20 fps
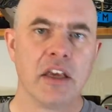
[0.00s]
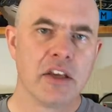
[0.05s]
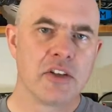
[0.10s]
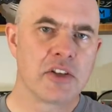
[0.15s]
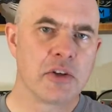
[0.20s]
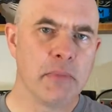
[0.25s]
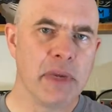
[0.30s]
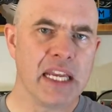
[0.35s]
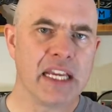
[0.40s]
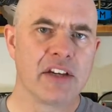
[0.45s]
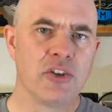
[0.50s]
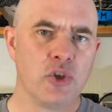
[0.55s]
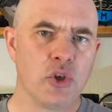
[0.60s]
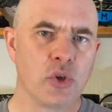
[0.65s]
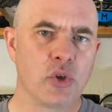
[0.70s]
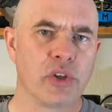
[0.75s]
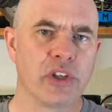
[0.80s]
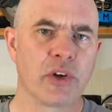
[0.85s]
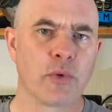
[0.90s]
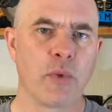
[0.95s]
To make a
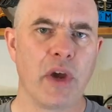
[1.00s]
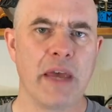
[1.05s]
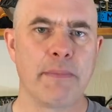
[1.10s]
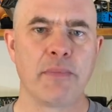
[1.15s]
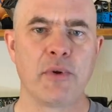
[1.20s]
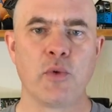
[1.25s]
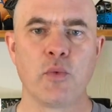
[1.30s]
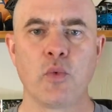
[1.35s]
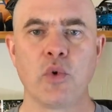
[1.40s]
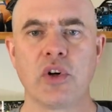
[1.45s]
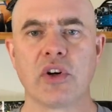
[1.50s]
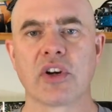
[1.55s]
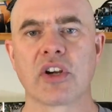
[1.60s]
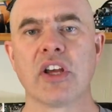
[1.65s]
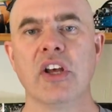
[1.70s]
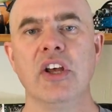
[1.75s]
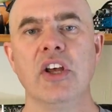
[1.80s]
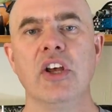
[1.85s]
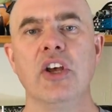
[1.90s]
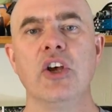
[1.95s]
nuclear weapon
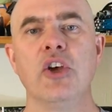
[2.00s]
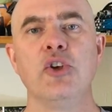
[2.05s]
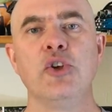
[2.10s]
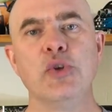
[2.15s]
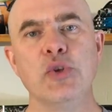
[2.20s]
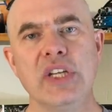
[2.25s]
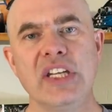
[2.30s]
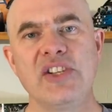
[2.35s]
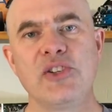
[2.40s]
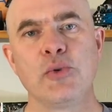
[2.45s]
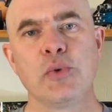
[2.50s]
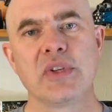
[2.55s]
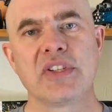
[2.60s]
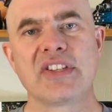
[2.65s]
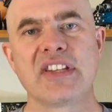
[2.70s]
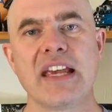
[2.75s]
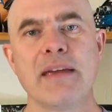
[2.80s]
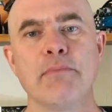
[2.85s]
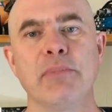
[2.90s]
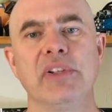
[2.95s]
work, you need to
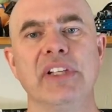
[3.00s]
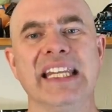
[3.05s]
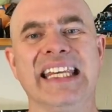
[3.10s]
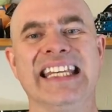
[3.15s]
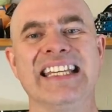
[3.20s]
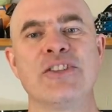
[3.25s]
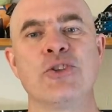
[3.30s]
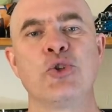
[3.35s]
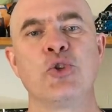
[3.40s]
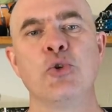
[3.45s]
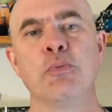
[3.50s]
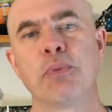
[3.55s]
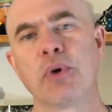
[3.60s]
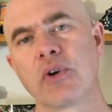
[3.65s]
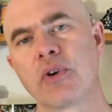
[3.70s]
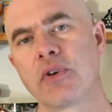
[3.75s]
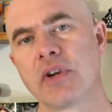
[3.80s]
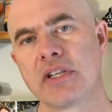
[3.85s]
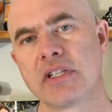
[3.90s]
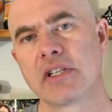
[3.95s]
assemble a
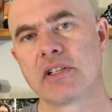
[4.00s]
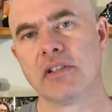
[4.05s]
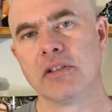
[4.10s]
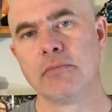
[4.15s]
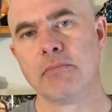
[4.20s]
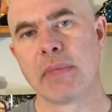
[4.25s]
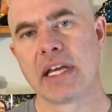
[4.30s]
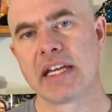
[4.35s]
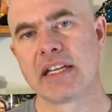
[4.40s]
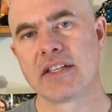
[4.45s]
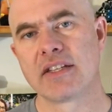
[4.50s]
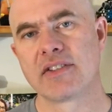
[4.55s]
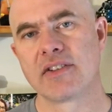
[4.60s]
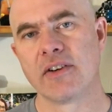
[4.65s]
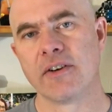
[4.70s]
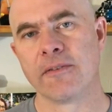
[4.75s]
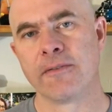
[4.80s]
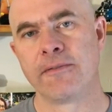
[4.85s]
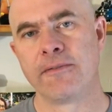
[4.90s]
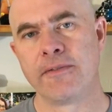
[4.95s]
supercritical mass
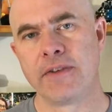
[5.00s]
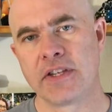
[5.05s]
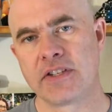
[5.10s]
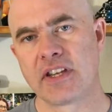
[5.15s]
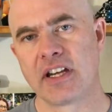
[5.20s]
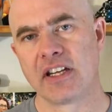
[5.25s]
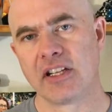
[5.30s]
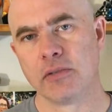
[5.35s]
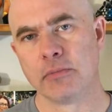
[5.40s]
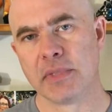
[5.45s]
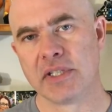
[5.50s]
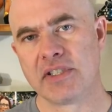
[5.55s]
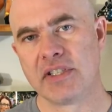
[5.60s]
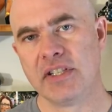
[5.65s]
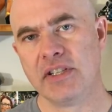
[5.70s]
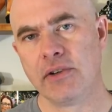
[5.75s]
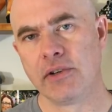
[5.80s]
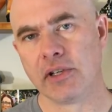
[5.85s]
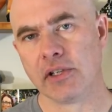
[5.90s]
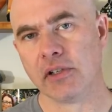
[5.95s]
of fissile
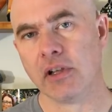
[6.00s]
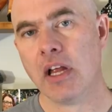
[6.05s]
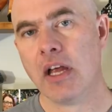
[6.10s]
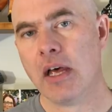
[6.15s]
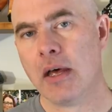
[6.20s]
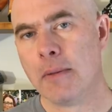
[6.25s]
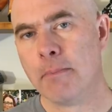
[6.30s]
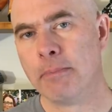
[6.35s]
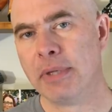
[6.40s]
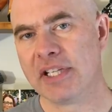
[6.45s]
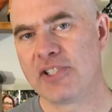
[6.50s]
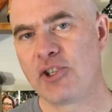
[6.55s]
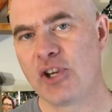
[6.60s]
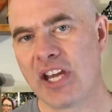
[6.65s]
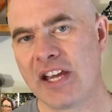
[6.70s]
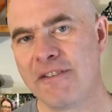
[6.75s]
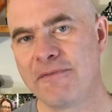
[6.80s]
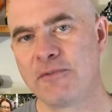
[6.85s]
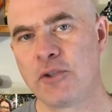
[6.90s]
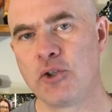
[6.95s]
material, but
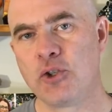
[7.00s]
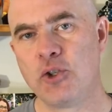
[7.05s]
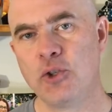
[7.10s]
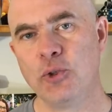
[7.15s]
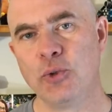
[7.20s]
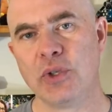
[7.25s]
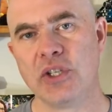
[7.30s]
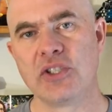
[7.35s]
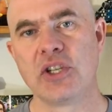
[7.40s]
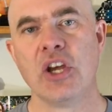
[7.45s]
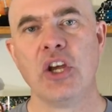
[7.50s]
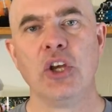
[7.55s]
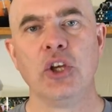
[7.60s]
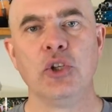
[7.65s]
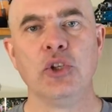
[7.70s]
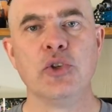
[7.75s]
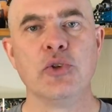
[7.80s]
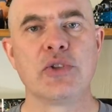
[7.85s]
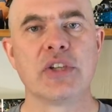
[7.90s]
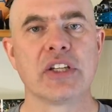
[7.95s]
you have to do it
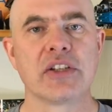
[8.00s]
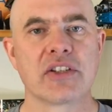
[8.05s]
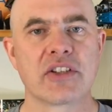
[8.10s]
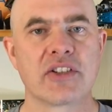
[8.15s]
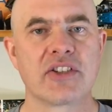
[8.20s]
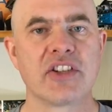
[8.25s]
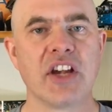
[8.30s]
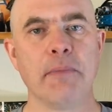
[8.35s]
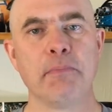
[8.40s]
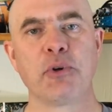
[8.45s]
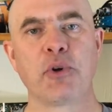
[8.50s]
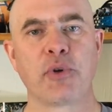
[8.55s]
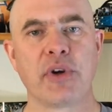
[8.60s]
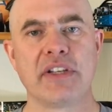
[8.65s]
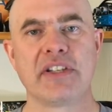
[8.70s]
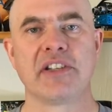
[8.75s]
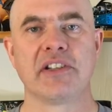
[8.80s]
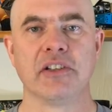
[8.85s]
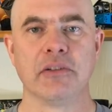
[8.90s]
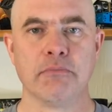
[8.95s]
using
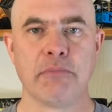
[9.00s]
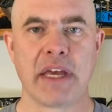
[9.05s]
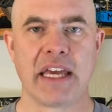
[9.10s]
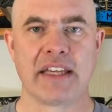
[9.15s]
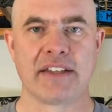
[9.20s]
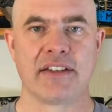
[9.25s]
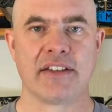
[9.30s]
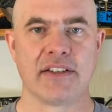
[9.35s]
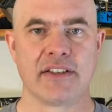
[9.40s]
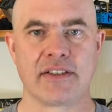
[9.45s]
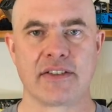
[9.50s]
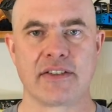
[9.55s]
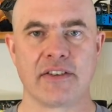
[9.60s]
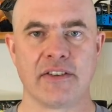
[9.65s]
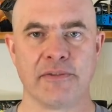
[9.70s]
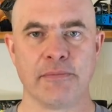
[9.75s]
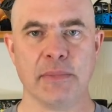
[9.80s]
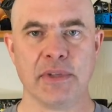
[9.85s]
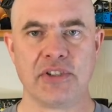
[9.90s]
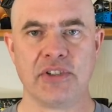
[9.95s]
subcritical masses
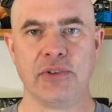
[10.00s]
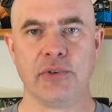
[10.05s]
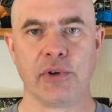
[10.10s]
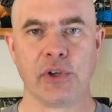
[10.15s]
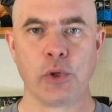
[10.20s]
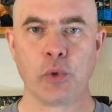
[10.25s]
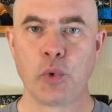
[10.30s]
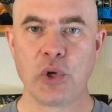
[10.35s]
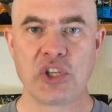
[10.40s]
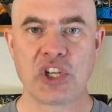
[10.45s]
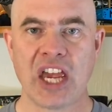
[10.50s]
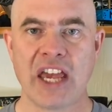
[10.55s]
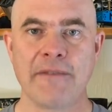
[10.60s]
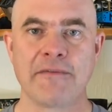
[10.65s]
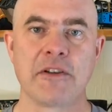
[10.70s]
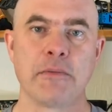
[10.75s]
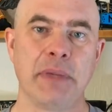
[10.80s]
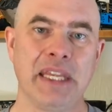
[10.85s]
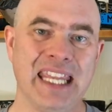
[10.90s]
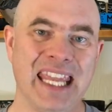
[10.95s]
of material which
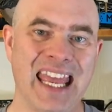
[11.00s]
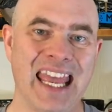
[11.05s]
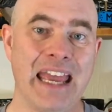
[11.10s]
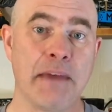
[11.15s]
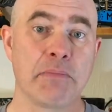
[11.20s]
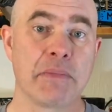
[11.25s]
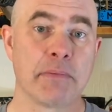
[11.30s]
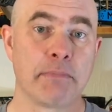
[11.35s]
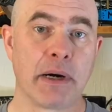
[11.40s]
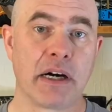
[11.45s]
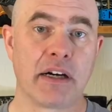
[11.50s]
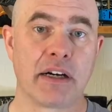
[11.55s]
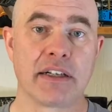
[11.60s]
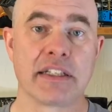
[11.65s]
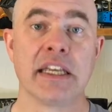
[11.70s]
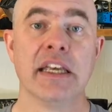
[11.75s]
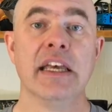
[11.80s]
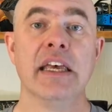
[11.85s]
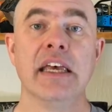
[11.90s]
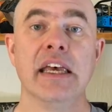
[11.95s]
have to be kept
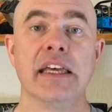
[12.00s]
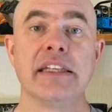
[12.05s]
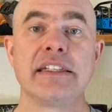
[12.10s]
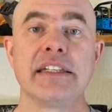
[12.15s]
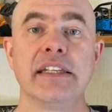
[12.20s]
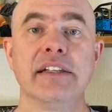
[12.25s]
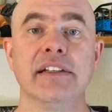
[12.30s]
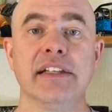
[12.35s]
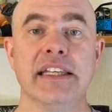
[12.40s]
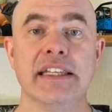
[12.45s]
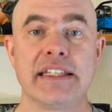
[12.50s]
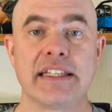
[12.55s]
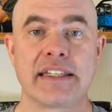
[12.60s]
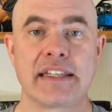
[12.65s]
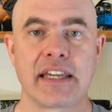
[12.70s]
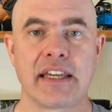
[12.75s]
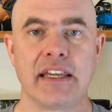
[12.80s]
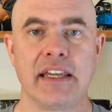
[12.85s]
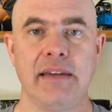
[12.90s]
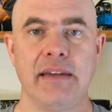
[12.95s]
apart until it's
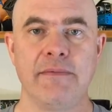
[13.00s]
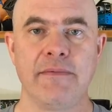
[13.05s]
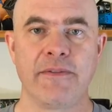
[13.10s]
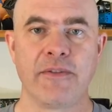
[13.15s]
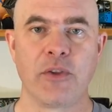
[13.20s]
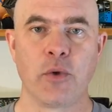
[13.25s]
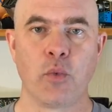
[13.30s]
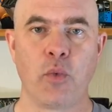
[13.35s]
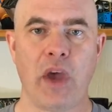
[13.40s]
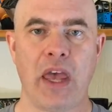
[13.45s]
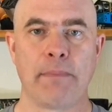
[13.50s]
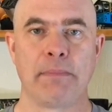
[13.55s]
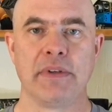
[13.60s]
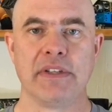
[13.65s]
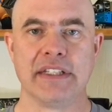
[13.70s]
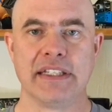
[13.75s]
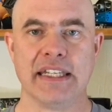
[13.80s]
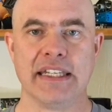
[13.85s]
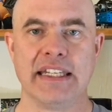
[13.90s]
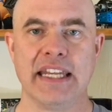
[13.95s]
time for the
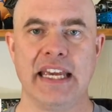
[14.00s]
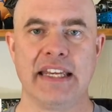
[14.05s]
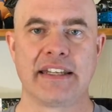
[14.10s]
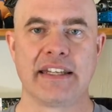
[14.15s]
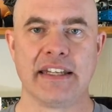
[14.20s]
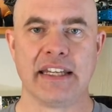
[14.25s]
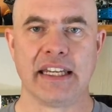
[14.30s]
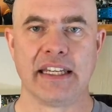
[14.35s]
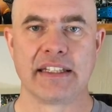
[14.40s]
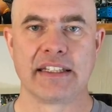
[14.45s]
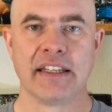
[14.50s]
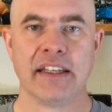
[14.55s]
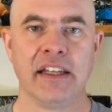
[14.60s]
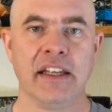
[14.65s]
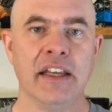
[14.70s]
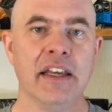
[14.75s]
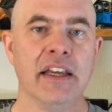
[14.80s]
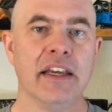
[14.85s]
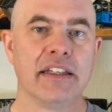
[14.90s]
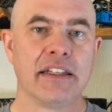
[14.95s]
weapon to detonate.
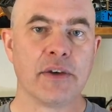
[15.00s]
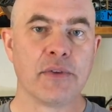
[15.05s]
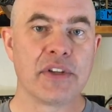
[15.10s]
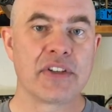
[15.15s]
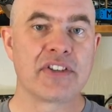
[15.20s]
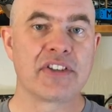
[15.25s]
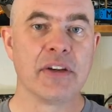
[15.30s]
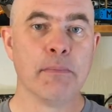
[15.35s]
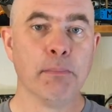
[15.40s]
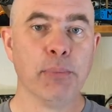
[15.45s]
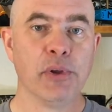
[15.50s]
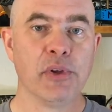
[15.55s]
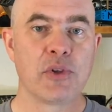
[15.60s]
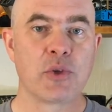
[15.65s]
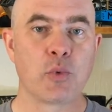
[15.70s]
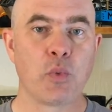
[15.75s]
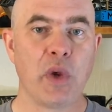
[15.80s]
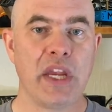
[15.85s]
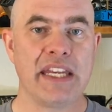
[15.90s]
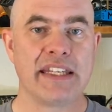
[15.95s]
Now the
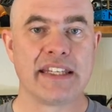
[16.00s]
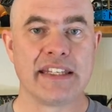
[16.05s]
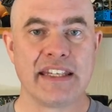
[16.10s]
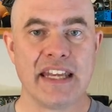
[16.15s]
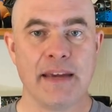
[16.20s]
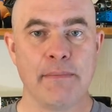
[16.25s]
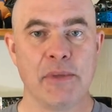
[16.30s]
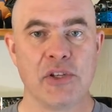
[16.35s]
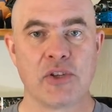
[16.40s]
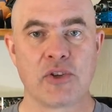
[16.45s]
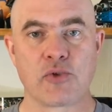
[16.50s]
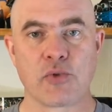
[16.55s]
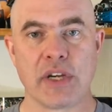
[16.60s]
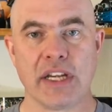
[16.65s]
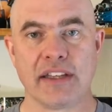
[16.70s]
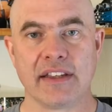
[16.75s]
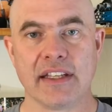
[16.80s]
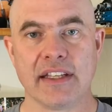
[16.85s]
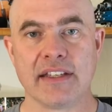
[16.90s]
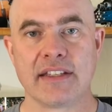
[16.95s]
simplest way to
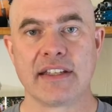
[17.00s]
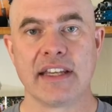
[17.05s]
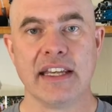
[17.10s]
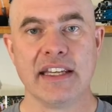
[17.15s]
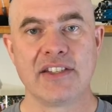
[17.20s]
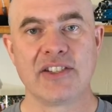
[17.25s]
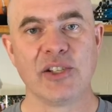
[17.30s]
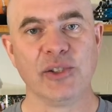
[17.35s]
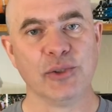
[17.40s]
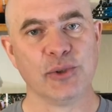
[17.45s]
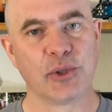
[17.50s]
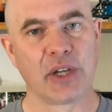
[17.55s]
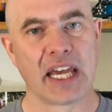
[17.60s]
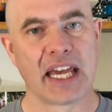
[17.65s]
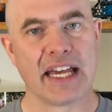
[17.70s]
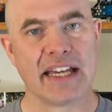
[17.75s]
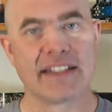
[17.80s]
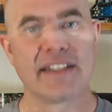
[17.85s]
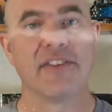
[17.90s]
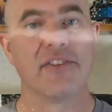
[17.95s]
demonstrate this is to look at